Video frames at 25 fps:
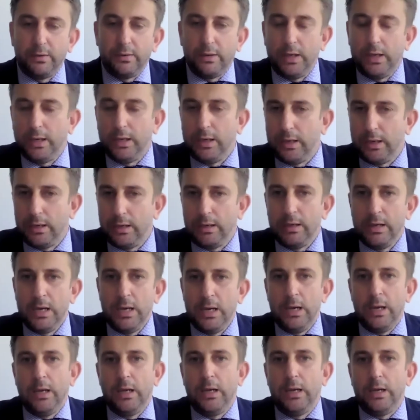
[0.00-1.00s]

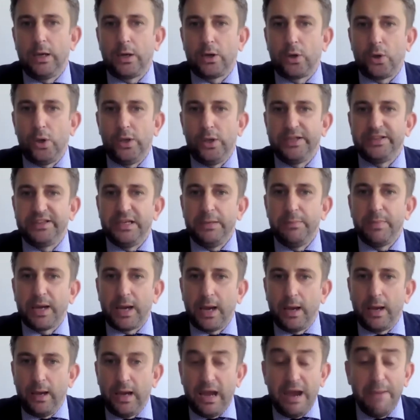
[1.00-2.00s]
called
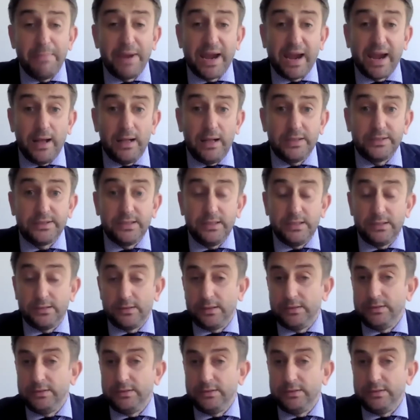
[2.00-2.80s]
m.Health.